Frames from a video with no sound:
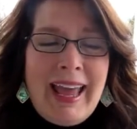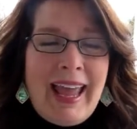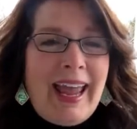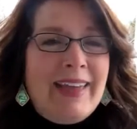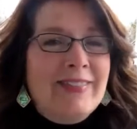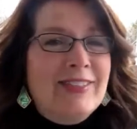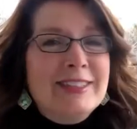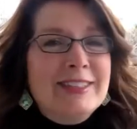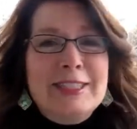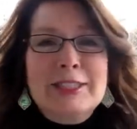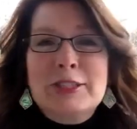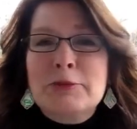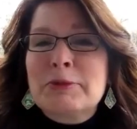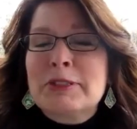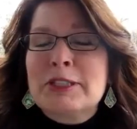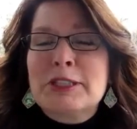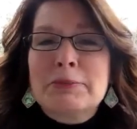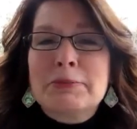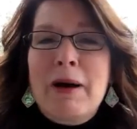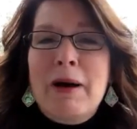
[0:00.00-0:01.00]
And this is a
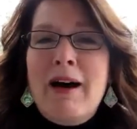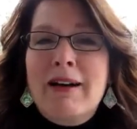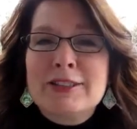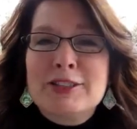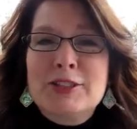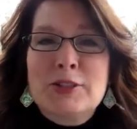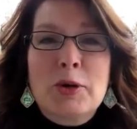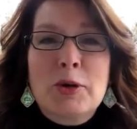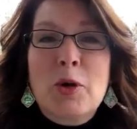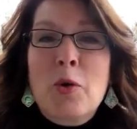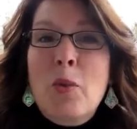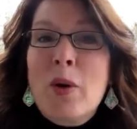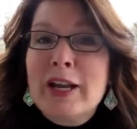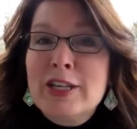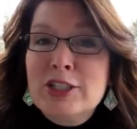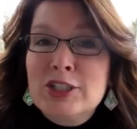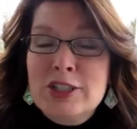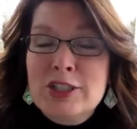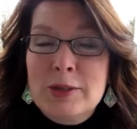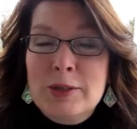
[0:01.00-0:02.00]
response to a
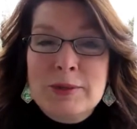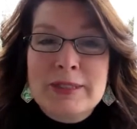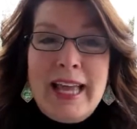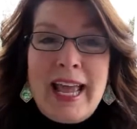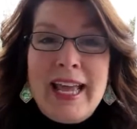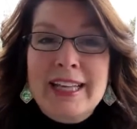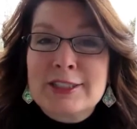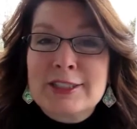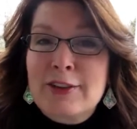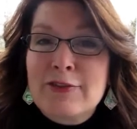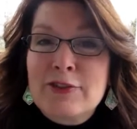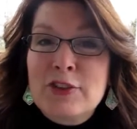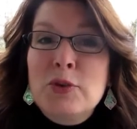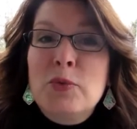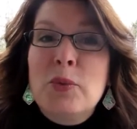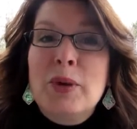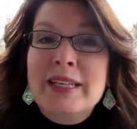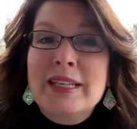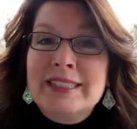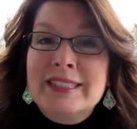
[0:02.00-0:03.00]
question that was asked a
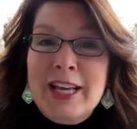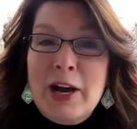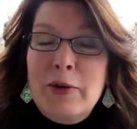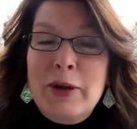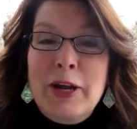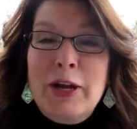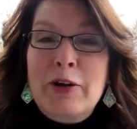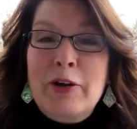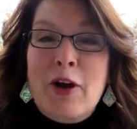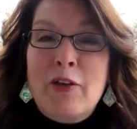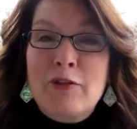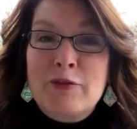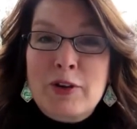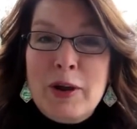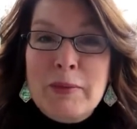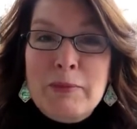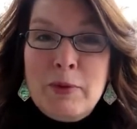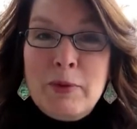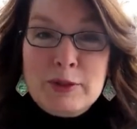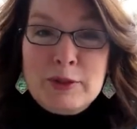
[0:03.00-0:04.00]
few weeks ago here on
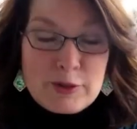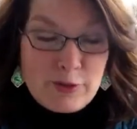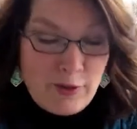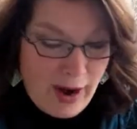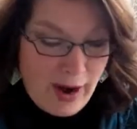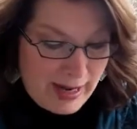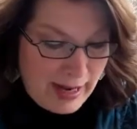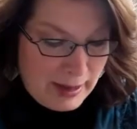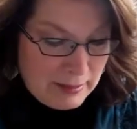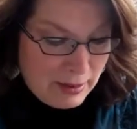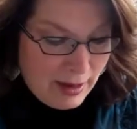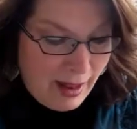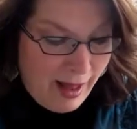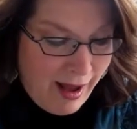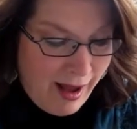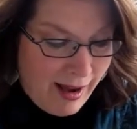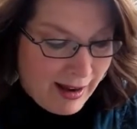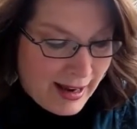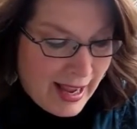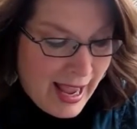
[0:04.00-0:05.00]
Front Porch Friday
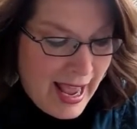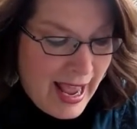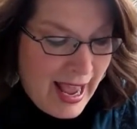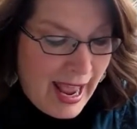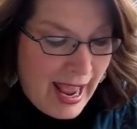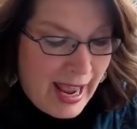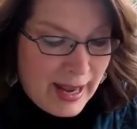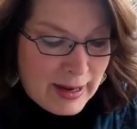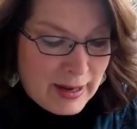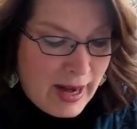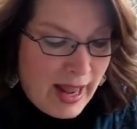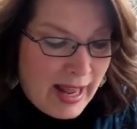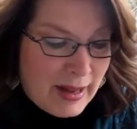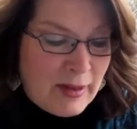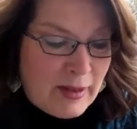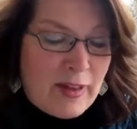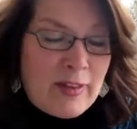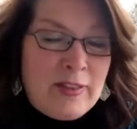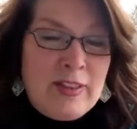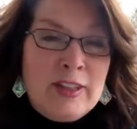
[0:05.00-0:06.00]
blog. And
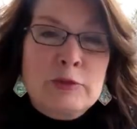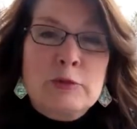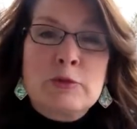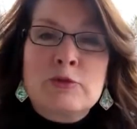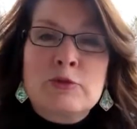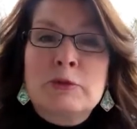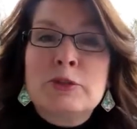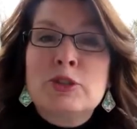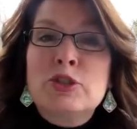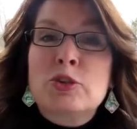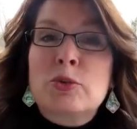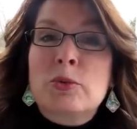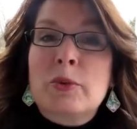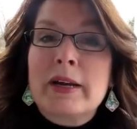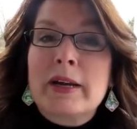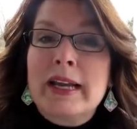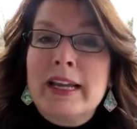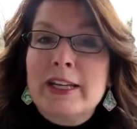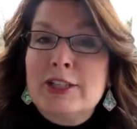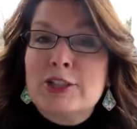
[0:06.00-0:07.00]
this was from
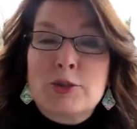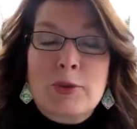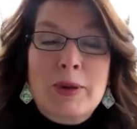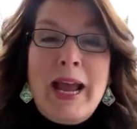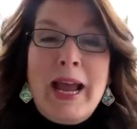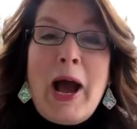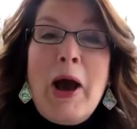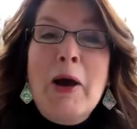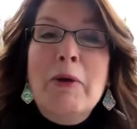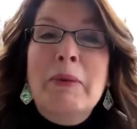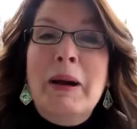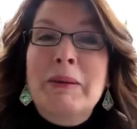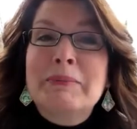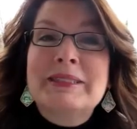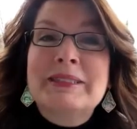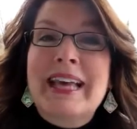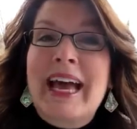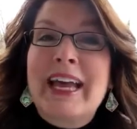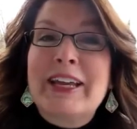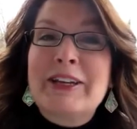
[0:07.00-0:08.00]
Cherie. And Cherie, I hope
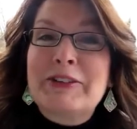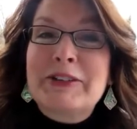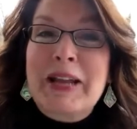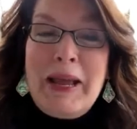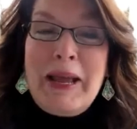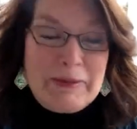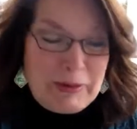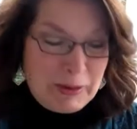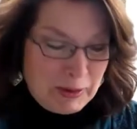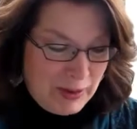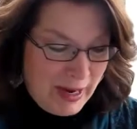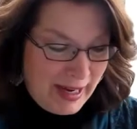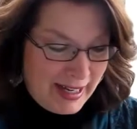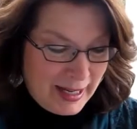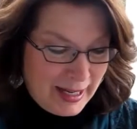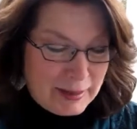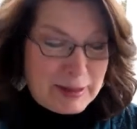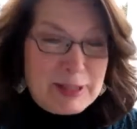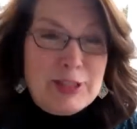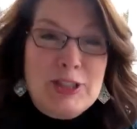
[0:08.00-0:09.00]
I'm saying your name
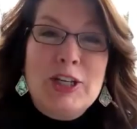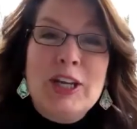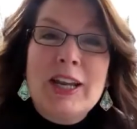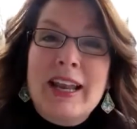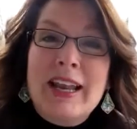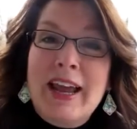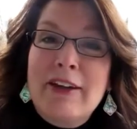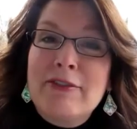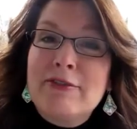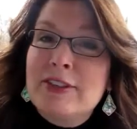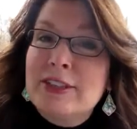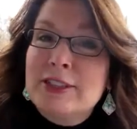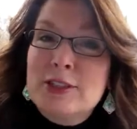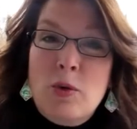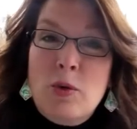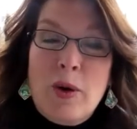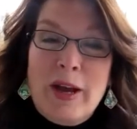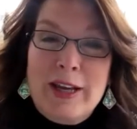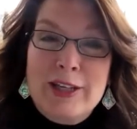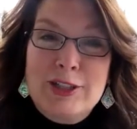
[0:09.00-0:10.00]
correctly. But she left this
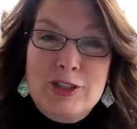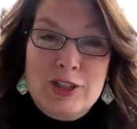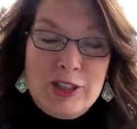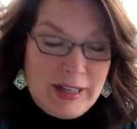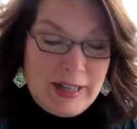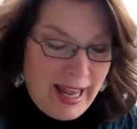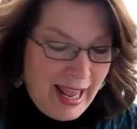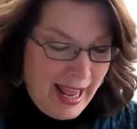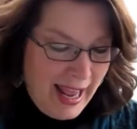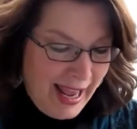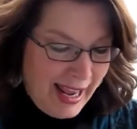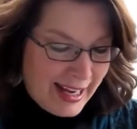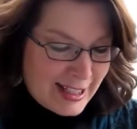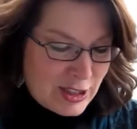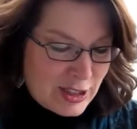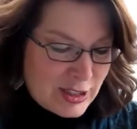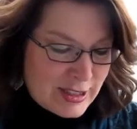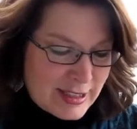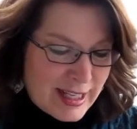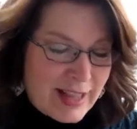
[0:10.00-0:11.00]
question.
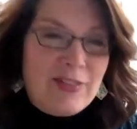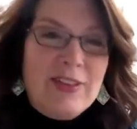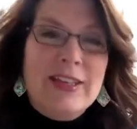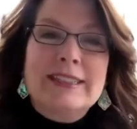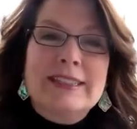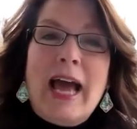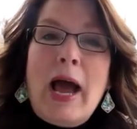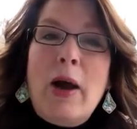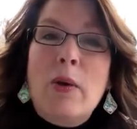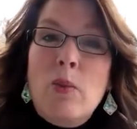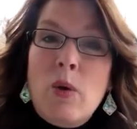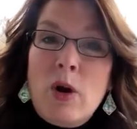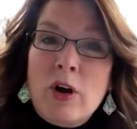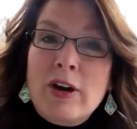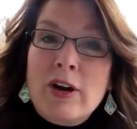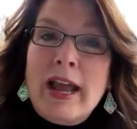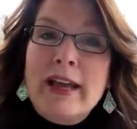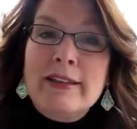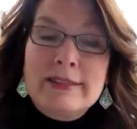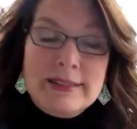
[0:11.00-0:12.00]
And she said this: I
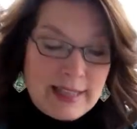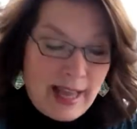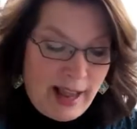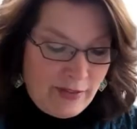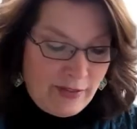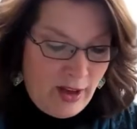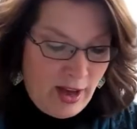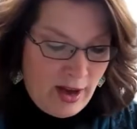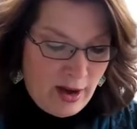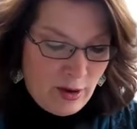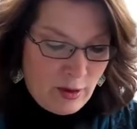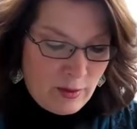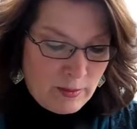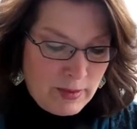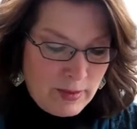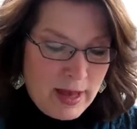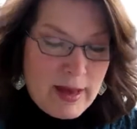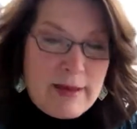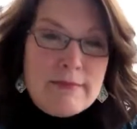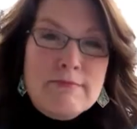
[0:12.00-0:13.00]
work outside the
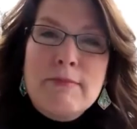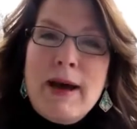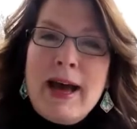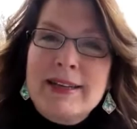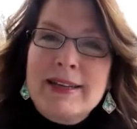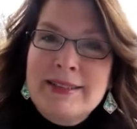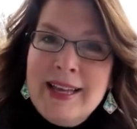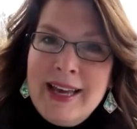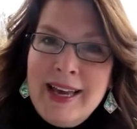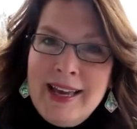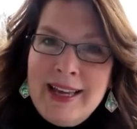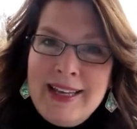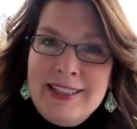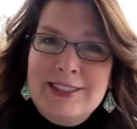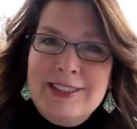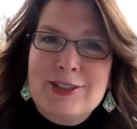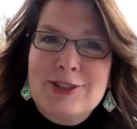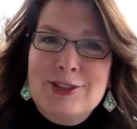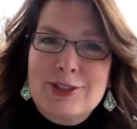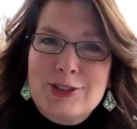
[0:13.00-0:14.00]
home. My
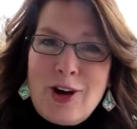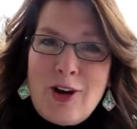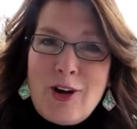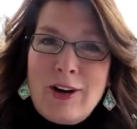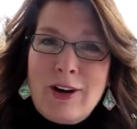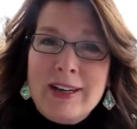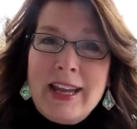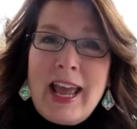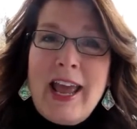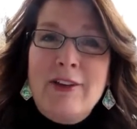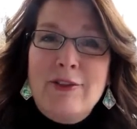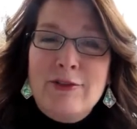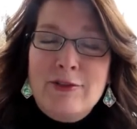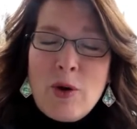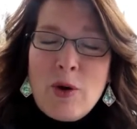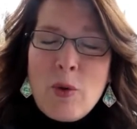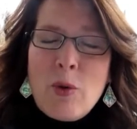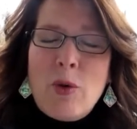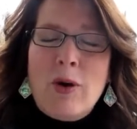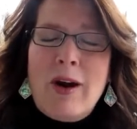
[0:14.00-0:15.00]
days start at
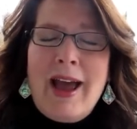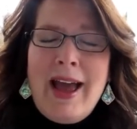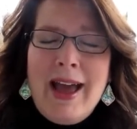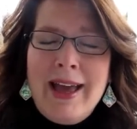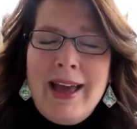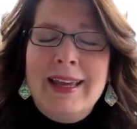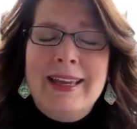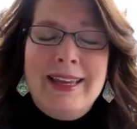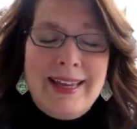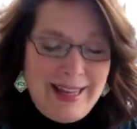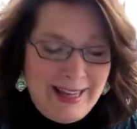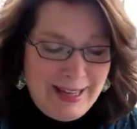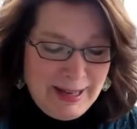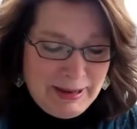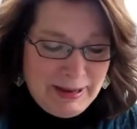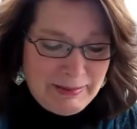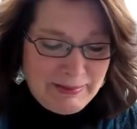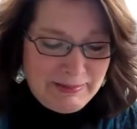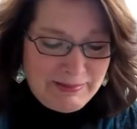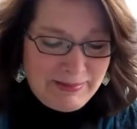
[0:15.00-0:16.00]
4
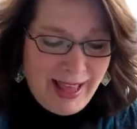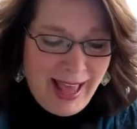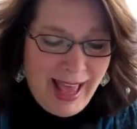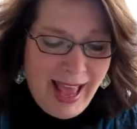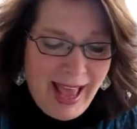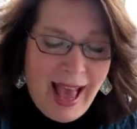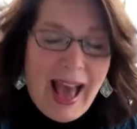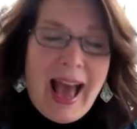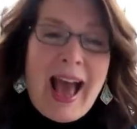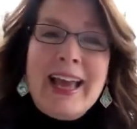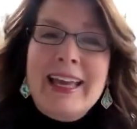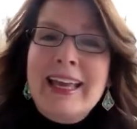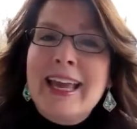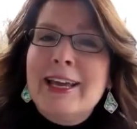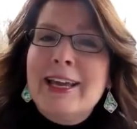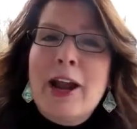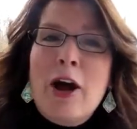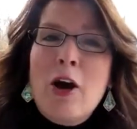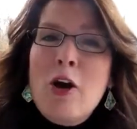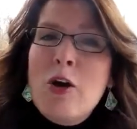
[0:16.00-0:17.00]
a.m. I
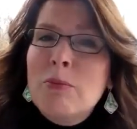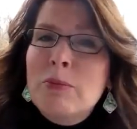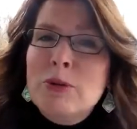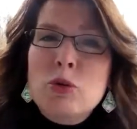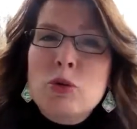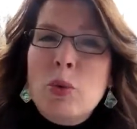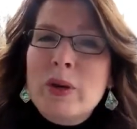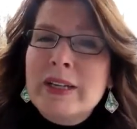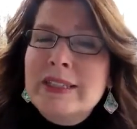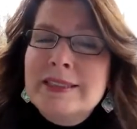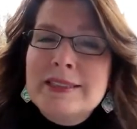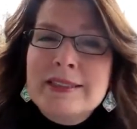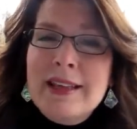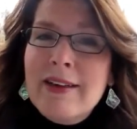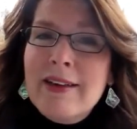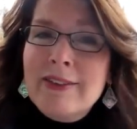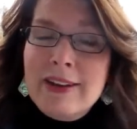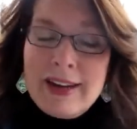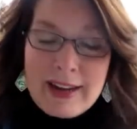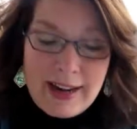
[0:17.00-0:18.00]
get home between
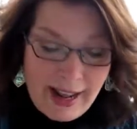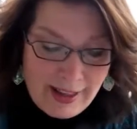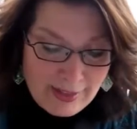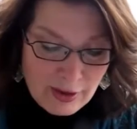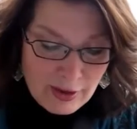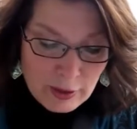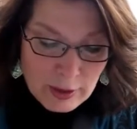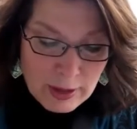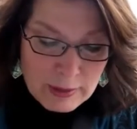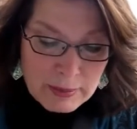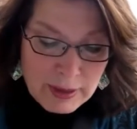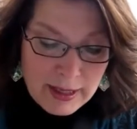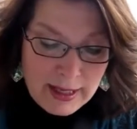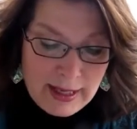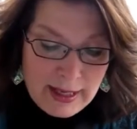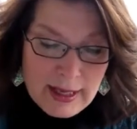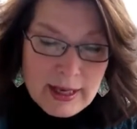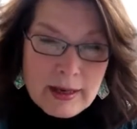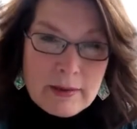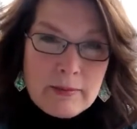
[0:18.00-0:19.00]
7 and 8:30
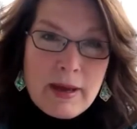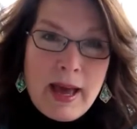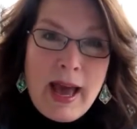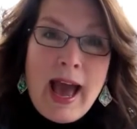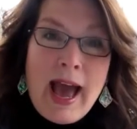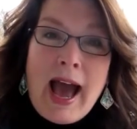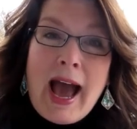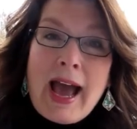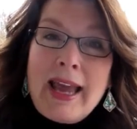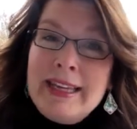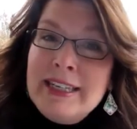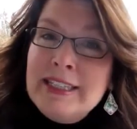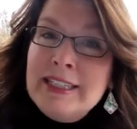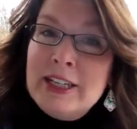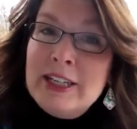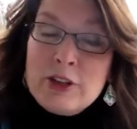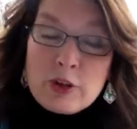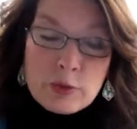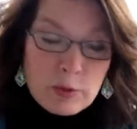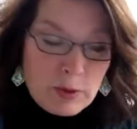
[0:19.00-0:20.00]
p.m., eat
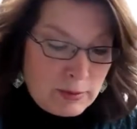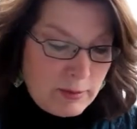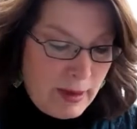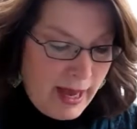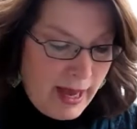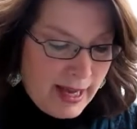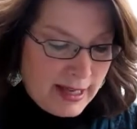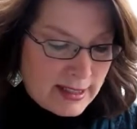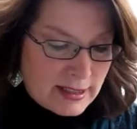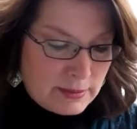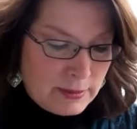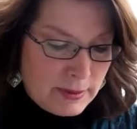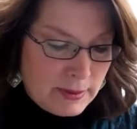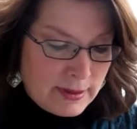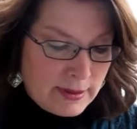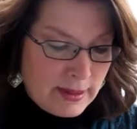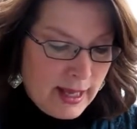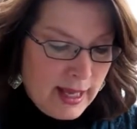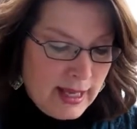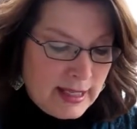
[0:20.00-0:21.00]
dinner with my
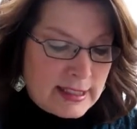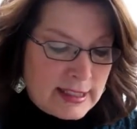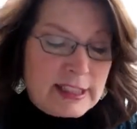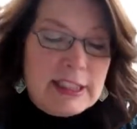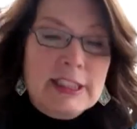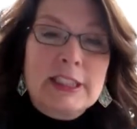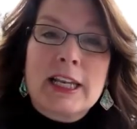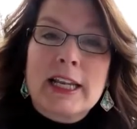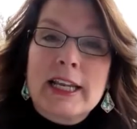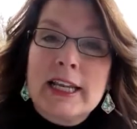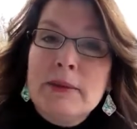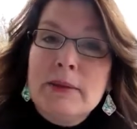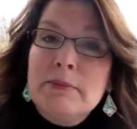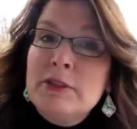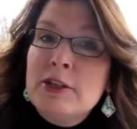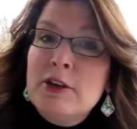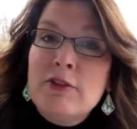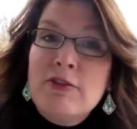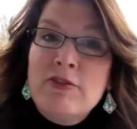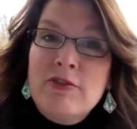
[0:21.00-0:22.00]
husband,
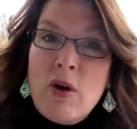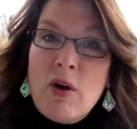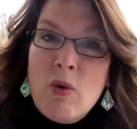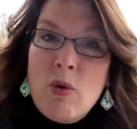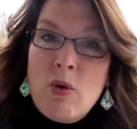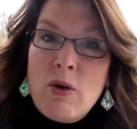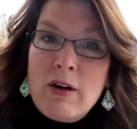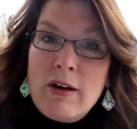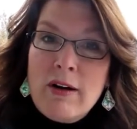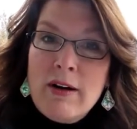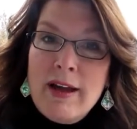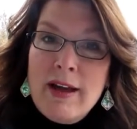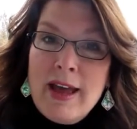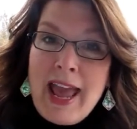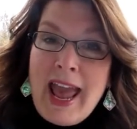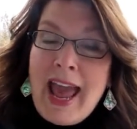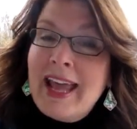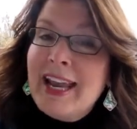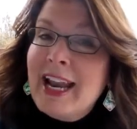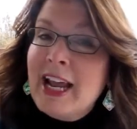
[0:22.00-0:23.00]
sleep till 4,
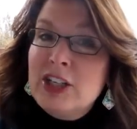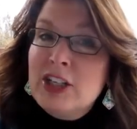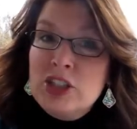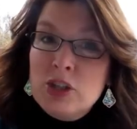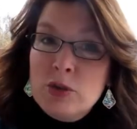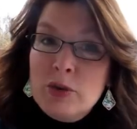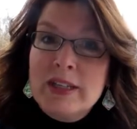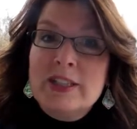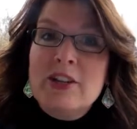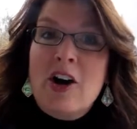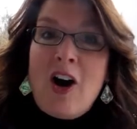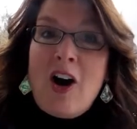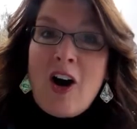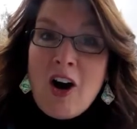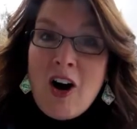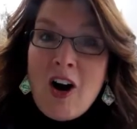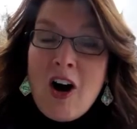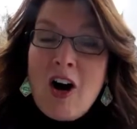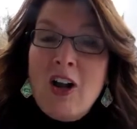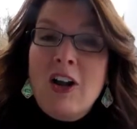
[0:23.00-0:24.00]
and I do it
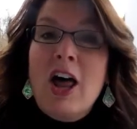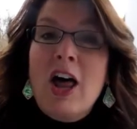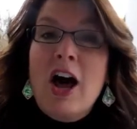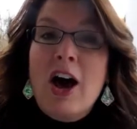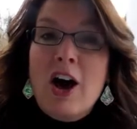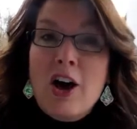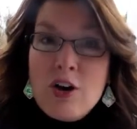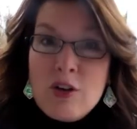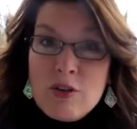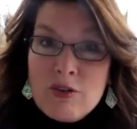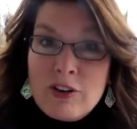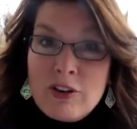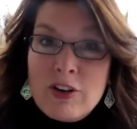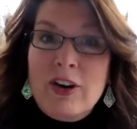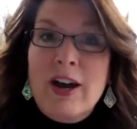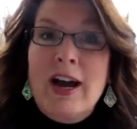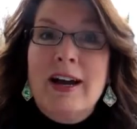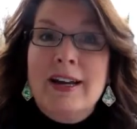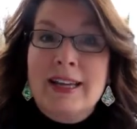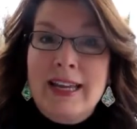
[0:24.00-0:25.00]
all
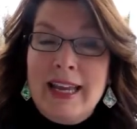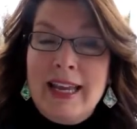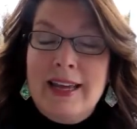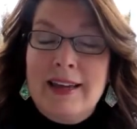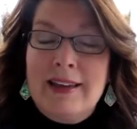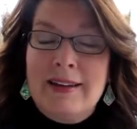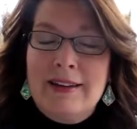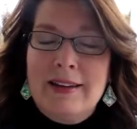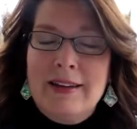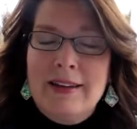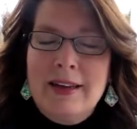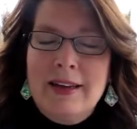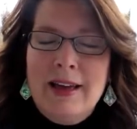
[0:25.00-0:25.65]
over again.